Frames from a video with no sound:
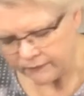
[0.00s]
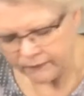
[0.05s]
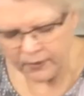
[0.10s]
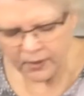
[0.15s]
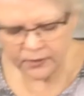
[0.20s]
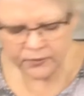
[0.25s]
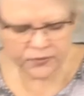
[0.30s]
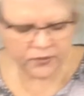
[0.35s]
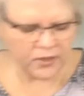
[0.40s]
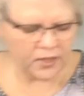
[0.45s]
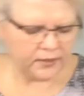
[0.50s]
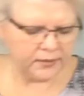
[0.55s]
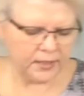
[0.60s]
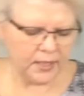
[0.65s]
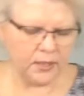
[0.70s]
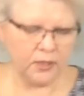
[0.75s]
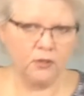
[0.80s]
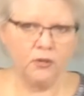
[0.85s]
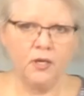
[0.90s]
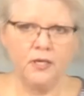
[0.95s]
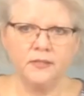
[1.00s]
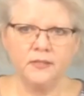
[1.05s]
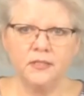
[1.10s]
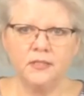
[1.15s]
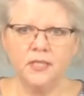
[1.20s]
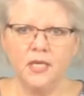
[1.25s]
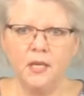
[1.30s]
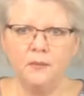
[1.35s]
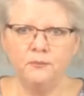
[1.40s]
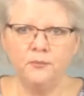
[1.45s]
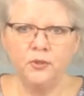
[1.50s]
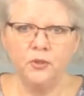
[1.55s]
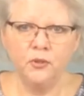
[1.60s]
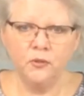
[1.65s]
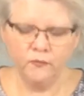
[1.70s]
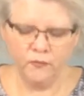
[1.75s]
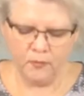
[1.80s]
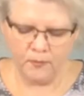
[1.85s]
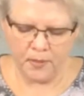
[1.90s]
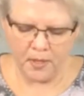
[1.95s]
I've just got that across the top,
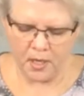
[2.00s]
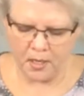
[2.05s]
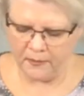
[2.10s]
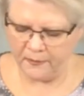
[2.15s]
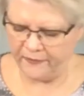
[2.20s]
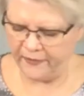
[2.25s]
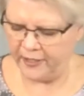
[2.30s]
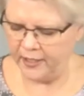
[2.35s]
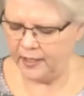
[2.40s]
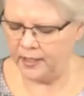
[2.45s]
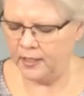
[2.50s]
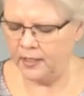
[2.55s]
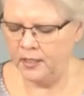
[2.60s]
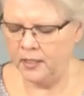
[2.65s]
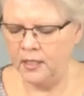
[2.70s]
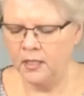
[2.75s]
beautiful pave